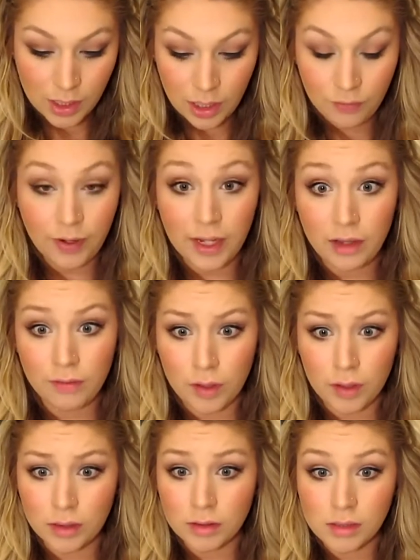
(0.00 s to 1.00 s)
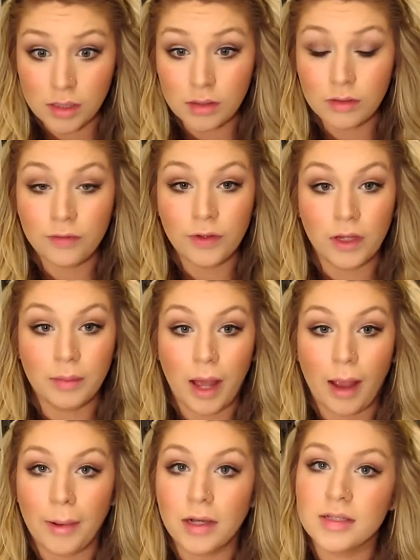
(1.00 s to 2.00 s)
if I even fill in
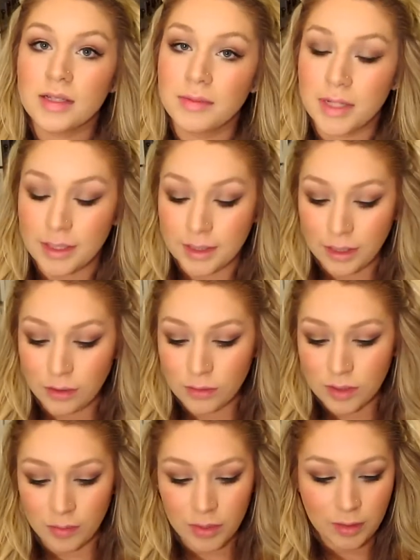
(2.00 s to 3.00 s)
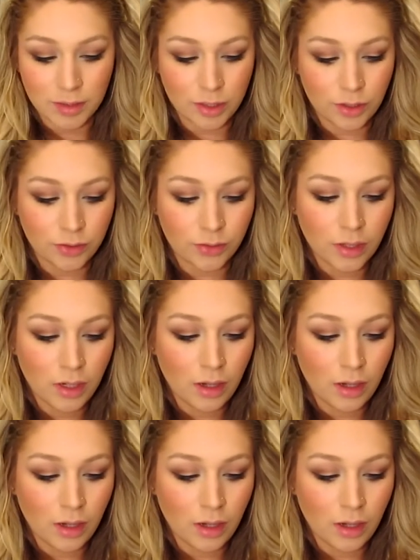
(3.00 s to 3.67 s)
my eyebrows, some days I don't, some days I do.